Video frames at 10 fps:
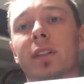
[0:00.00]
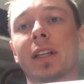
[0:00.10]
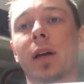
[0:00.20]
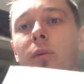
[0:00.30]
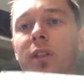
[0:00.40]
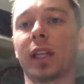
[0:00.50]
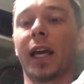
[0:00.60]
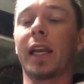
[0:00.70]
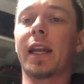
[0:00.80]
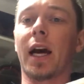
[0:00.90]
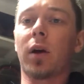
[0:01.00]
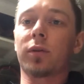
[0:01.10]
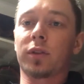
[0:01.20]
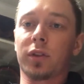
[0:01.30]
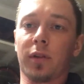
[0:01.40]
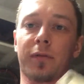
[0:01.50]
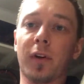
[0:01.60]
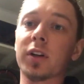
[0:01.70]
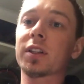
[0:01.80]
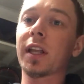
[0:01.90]
side was laying down. So the
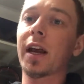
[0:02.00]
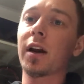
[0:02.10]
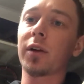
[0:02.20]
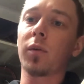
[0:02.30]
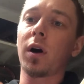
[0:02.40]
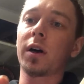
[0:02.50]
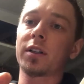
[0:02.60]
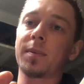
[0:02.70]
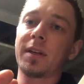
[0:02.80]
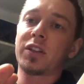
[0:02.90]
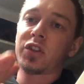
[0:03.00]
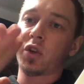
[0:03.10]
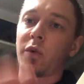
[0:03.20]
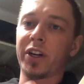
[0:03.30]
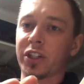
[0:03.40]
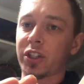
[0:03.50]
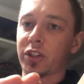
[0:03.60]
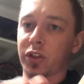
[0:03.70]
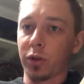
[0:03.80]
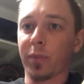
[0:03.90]
first layer you want to be squished
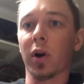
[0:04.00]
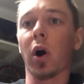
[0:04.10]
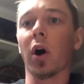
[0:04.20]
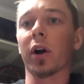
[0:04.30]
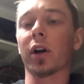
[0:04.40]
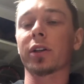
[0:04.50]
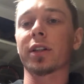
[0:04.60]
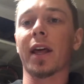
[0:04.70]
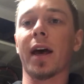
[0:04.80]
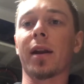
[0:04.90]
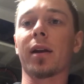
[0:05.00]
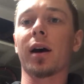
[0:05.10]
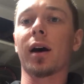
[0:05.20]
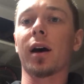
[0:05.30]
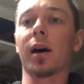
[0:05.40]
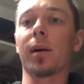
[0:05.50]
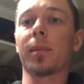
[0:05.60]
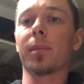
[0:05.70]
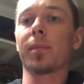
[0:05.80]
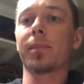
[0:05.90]
super hard onto that
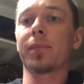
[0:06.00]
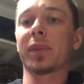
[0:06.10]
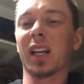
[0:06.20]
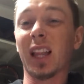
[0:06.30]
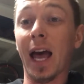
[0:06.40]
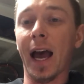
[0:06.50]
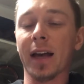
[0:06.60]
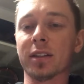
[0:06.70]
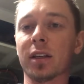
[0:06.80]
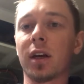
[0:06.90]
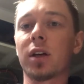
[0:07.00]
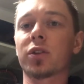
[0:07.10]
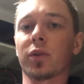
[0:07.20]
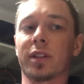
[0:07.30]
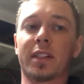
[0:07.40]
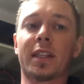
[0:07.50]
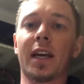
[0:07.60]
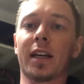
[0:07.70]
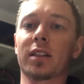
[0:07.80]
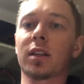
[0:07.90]
the glass so it
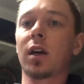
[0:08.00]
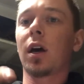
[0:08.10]
sticks.